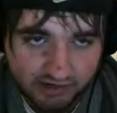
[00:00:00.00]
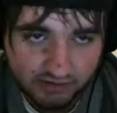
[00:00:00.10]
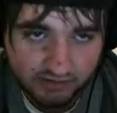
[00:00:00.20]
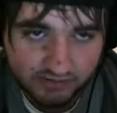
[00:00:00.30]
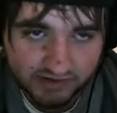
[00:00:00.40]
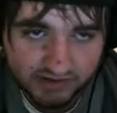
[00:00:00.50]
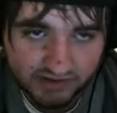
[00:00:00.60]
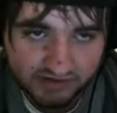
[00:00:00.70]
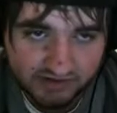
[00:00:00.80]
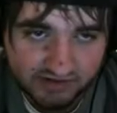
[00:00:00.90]
all of the
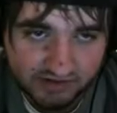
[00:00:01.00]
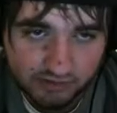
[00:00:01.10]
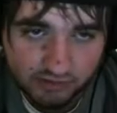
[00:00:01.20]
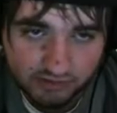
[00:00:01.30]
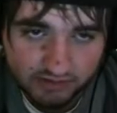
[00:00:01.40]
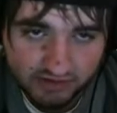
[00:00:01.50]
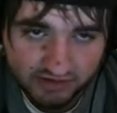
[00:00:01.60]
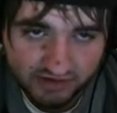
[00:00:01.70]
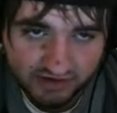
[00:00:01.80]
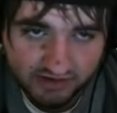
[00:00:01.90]
keys to do.
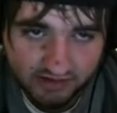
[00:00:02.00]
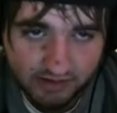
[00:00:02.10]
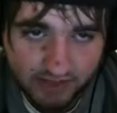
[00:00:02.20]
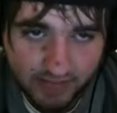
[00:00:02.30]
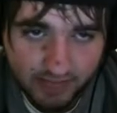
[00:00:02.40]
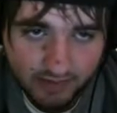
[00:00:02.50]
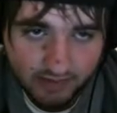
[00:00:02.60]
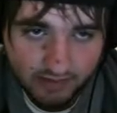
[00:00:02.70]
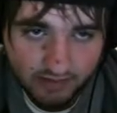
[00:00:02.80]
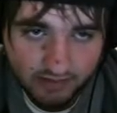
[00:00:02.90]
Shit.
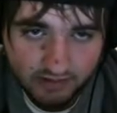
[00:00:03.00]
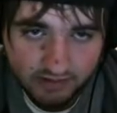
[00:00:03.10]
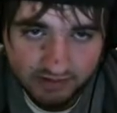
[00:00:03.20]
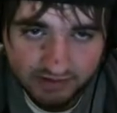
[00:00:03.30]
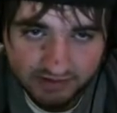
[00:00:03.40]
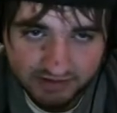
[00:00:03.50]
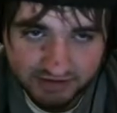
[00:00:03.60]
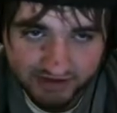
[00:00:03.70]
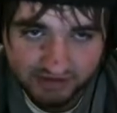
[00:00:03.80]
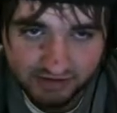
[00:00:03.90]
I was
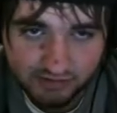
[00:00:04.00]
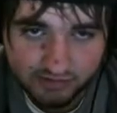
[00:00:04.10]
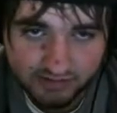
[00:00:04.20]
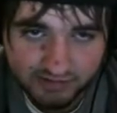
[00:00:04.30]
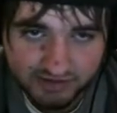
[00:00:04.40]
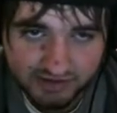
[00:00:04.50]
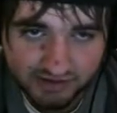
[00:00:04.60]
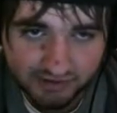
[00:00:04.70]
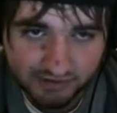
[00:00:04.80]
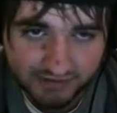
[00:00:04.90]
trying to
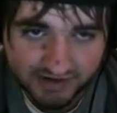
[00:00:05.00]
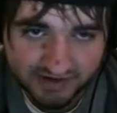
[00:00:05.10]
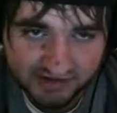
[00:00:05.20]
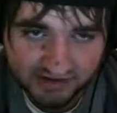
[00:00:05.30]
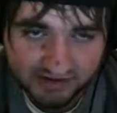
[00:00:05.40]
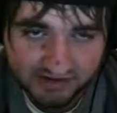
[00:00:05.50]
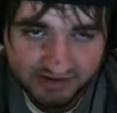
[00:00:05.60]
go too fast there.